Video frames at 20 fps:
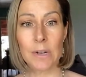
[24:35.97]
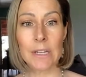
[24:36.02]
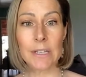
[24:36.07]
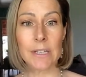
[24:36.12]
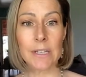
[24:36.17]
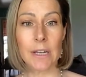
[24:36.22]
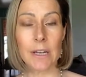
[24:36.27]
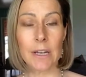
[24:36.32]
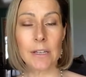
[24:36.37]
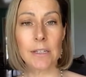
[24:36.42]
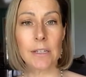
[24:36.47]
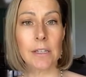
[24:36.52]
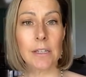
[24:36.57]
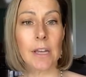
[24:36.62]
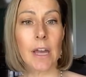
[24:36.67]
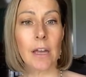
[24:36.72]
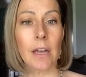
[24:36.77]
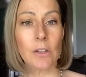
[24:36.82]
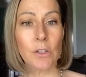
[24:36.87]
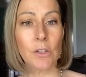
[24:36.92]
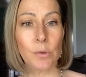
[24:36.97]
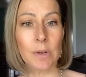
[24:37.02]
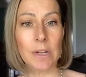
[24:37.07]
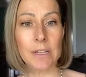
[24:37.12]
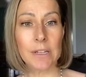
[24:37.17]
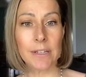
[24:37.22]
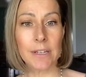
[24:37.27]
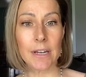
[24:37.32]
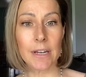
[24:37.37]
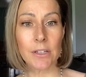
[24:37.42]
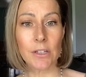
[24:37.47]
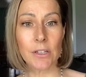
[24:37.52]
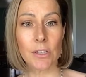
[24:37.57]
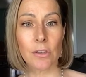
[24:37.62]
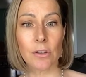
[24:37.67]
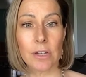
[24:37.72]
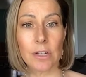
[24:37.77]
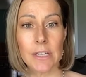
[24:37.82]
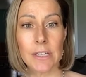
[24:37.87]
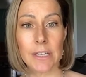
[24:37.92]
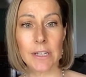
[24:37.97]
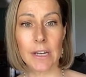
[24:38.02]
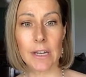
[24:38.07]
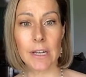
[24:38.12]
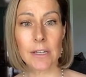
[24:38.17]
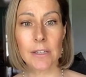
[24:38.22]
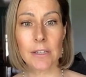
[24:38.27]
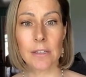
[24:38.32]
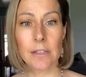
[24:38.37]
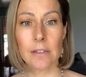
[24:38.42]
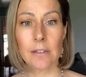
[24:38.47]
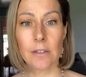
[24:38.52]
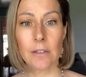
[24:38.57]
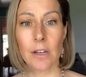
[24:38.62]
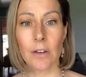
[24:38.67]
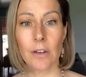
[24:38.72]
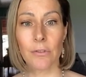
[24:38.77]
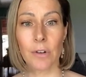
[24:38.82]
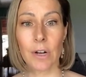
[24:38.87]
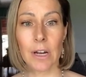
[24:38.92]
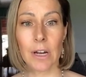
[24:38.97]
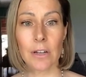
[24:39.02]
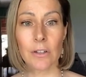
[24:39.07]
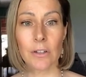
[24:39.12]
26. Yeah, 26, 36. Oh, I so, thought you